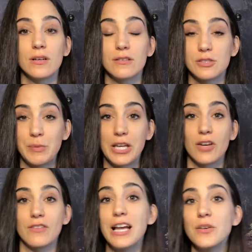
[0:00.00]
speaking
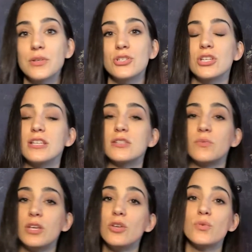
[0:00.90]
of language, is we
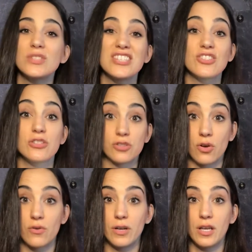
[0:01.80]
use
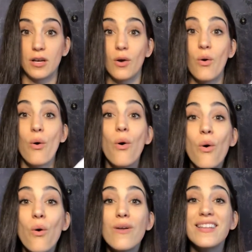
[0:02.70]
sorry
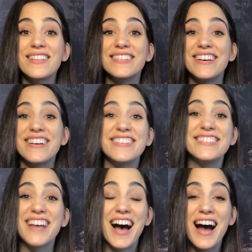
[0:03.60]
all the
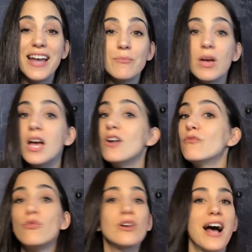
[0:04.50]
time
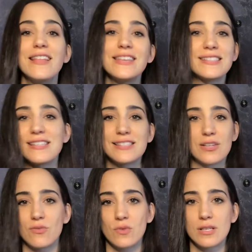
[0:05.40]
for
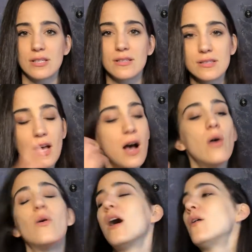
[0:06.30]
unnecessary reasons.
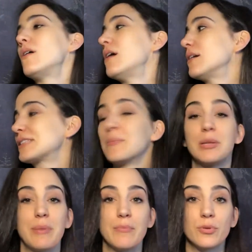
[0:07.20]
Oh, somebody
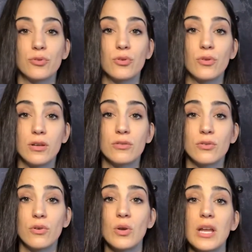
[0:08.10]
bumped into
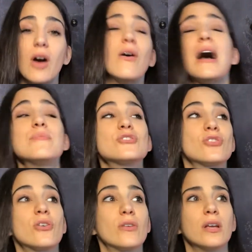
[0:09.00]
you and you're like, oh, I'm
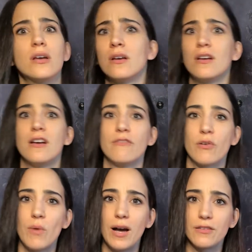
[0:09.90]
sorry. For
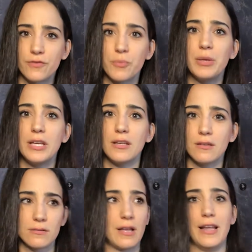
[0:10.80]
what? For being
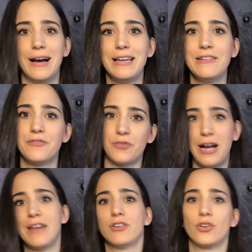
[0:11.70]
alive? For
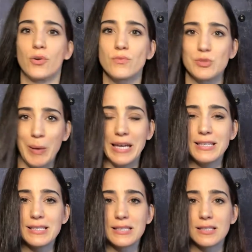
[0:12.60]
having your own
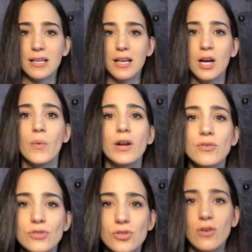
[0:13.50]
space? What are
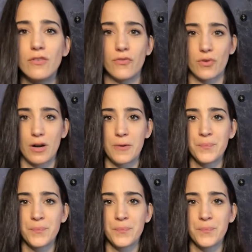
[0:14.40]
you sorry for?